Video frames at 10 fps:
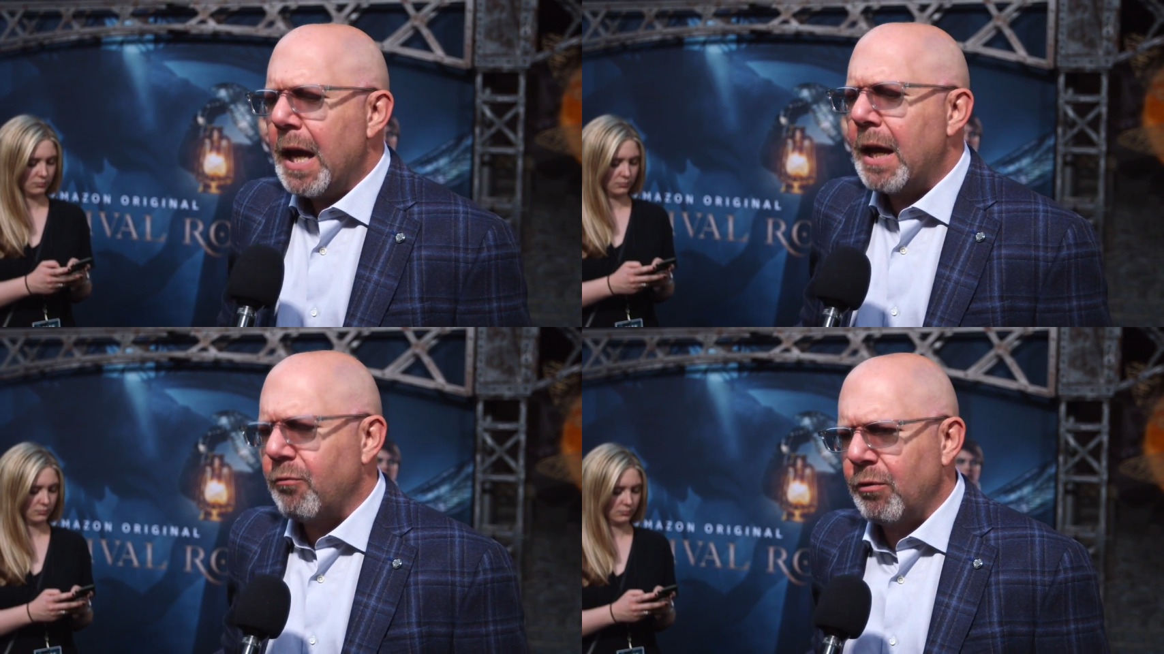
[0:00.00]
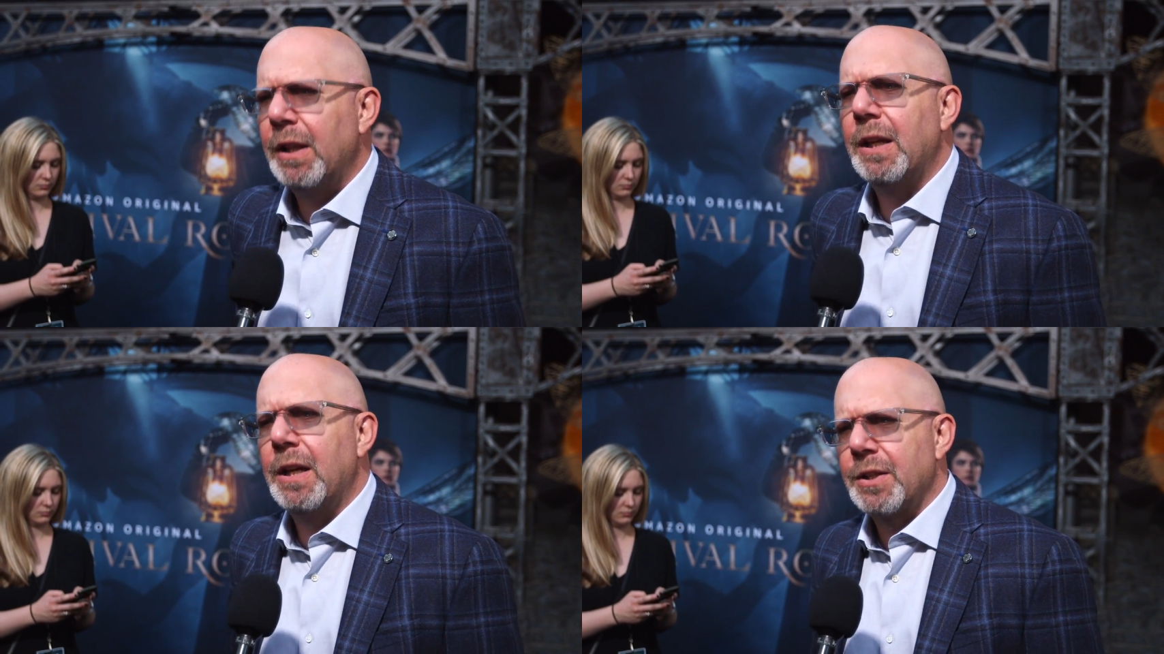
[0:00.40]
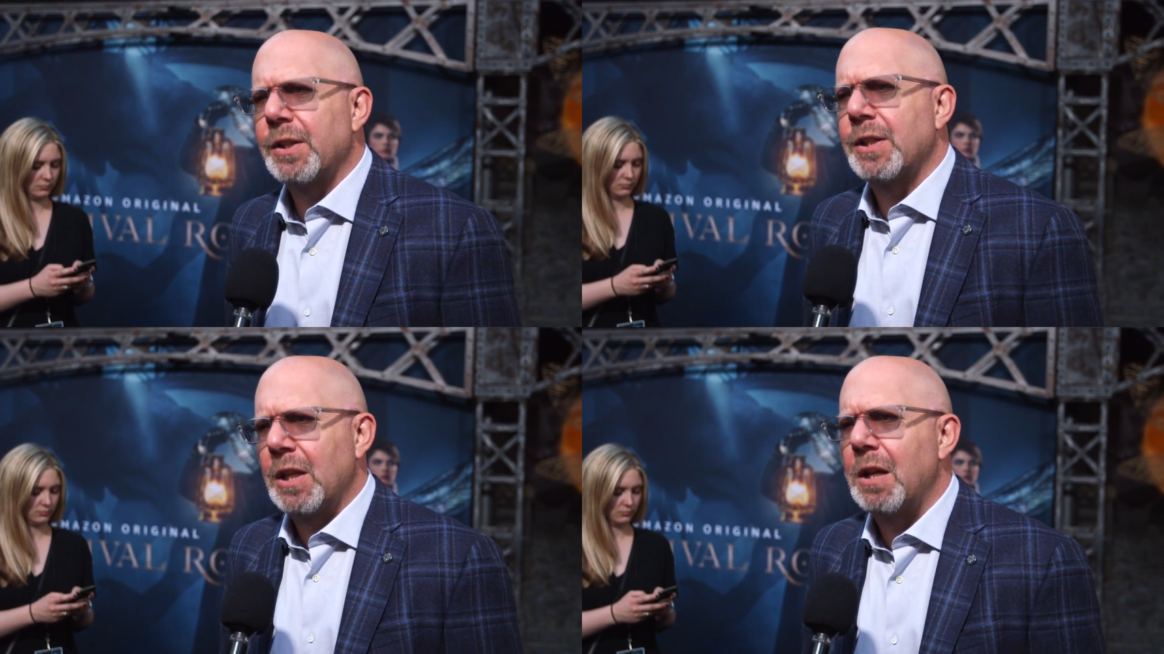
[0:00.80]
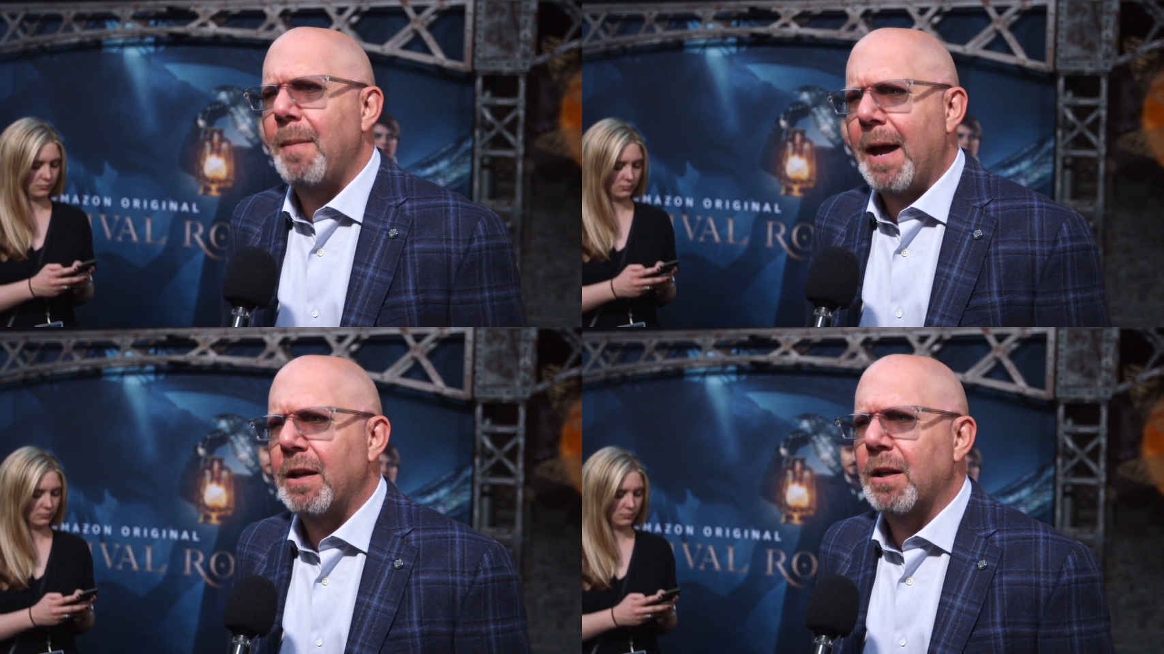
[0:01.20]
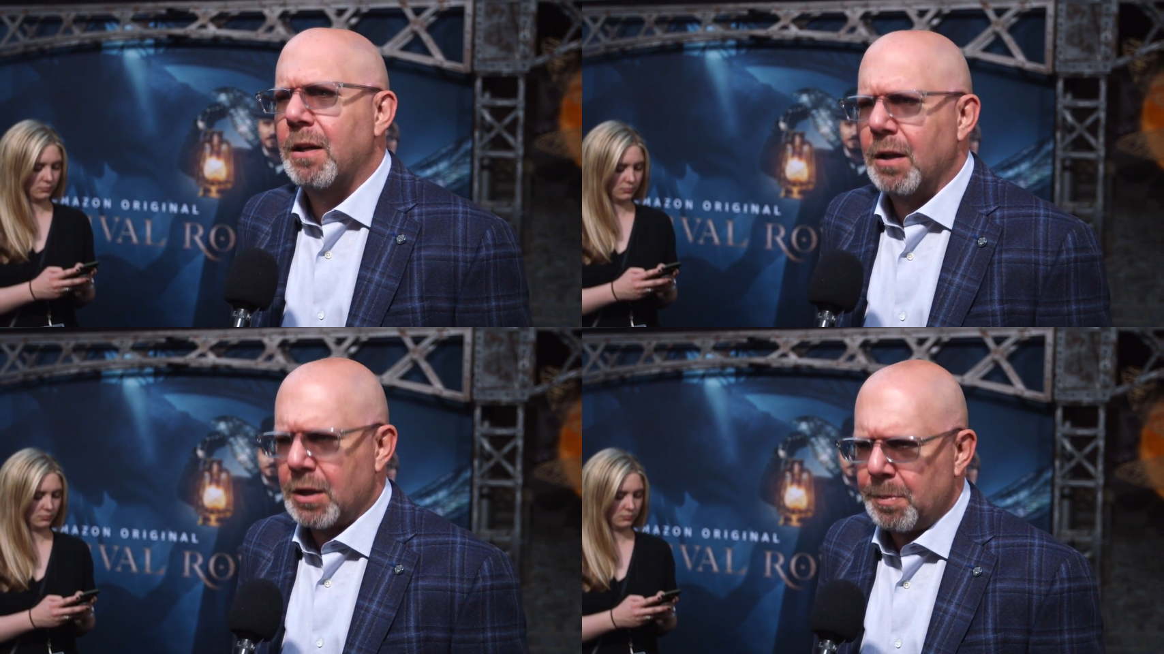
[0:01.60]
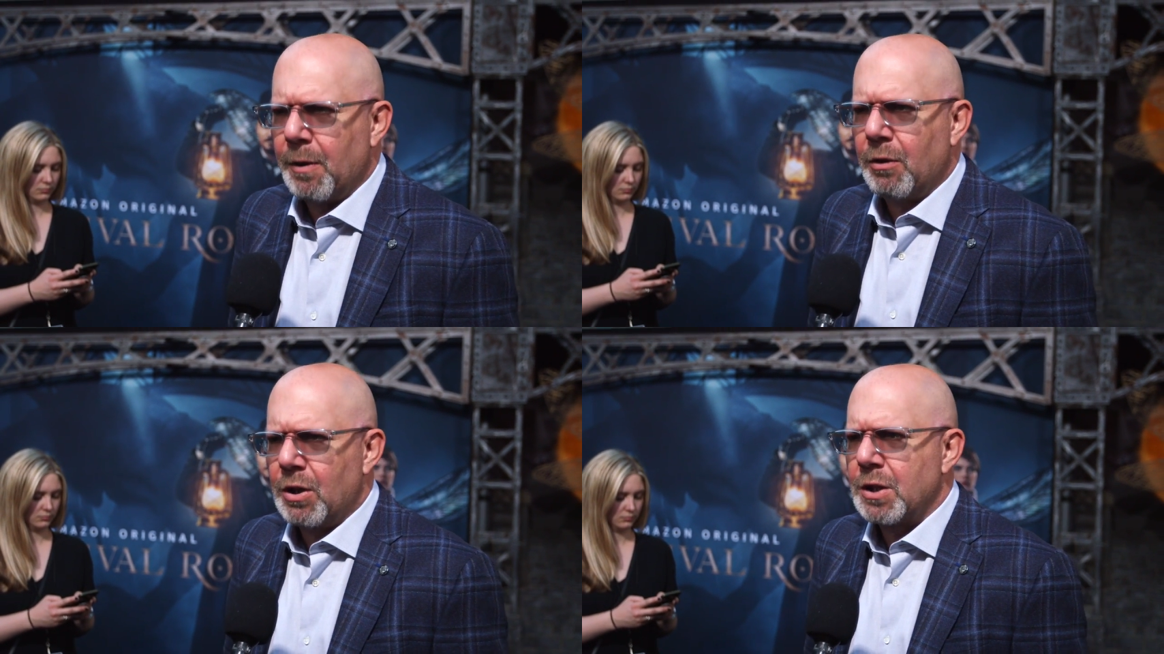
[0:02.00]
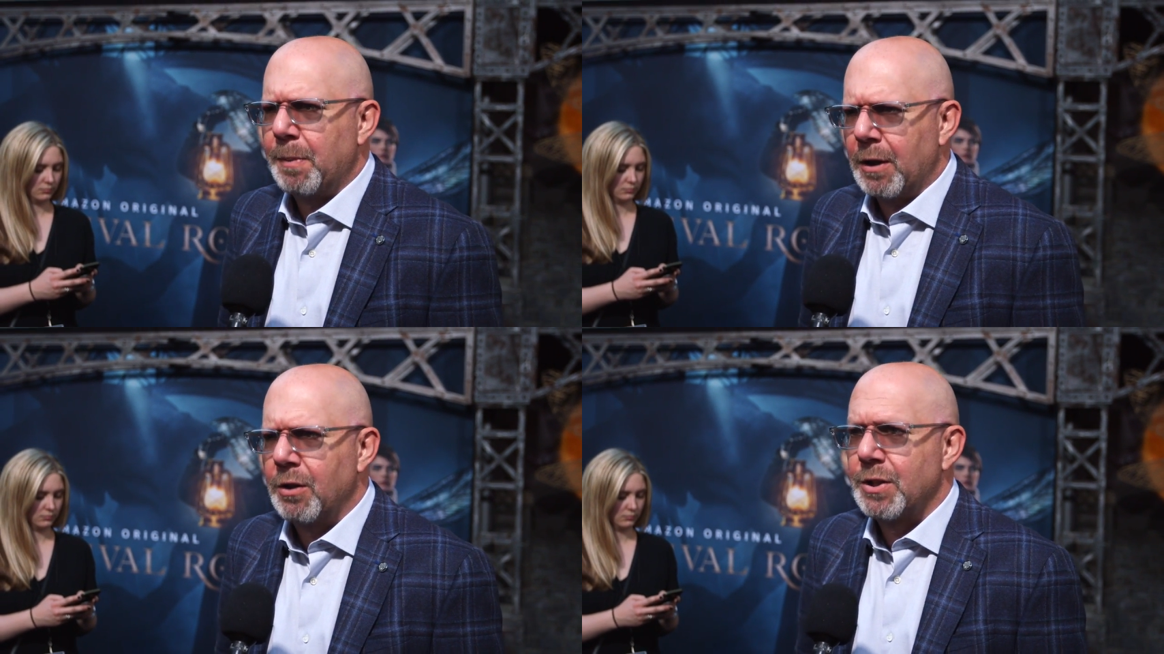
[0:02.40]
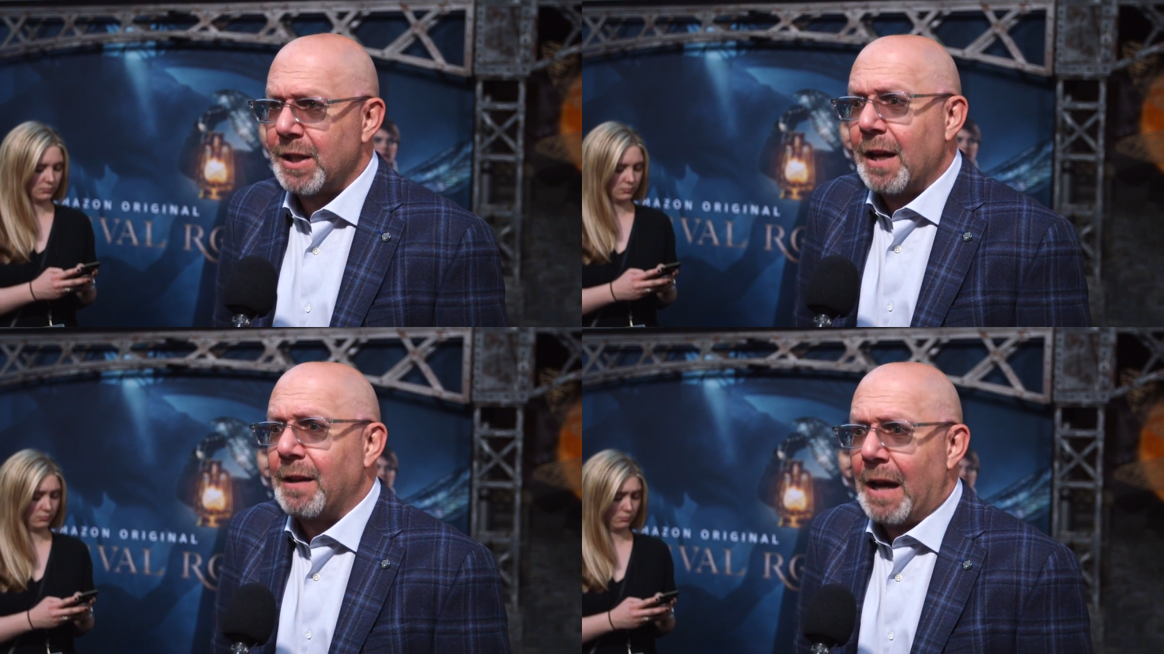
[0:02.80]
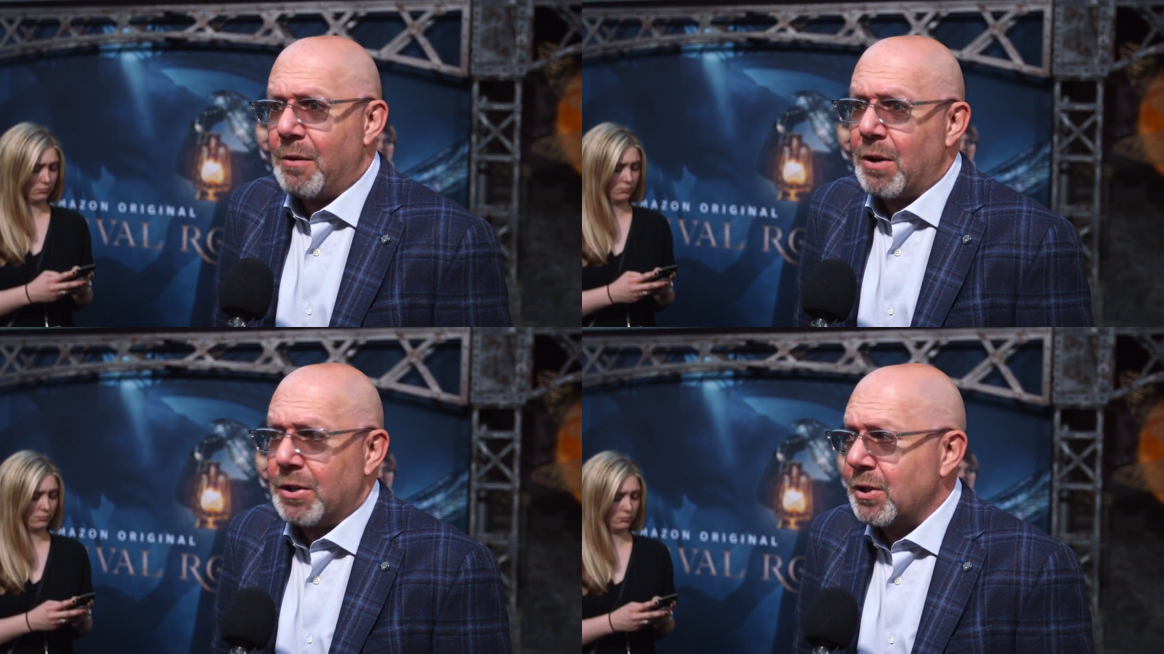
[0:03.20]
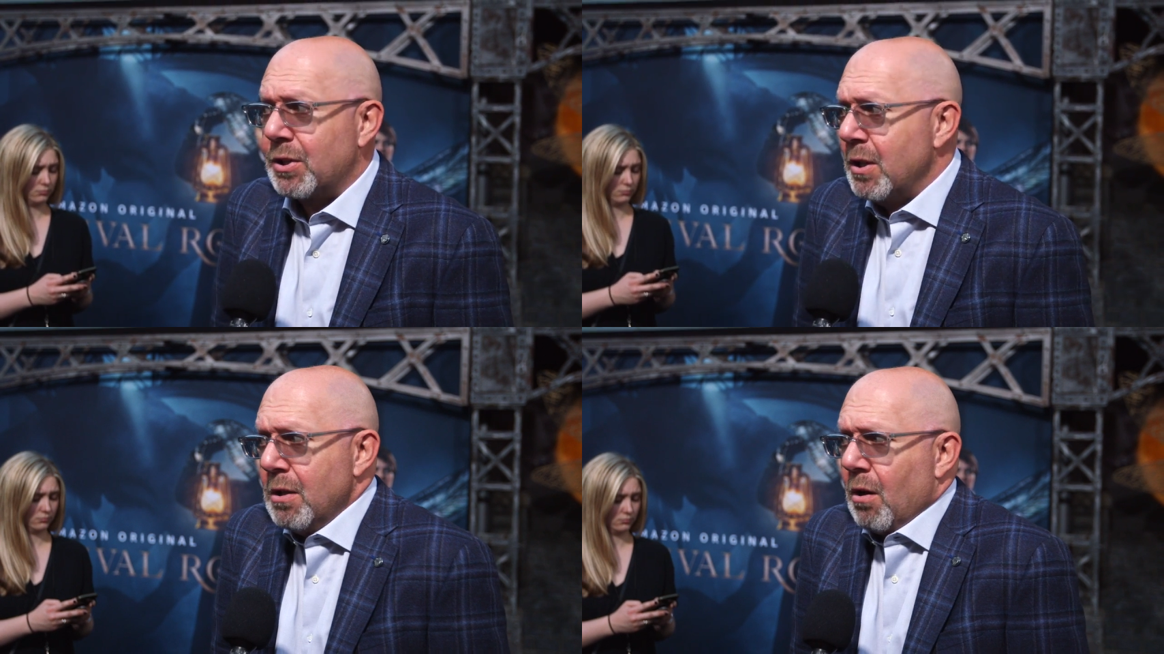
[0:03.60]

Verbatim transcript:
Speaker 1: it really is a cinematic experience because they allowed us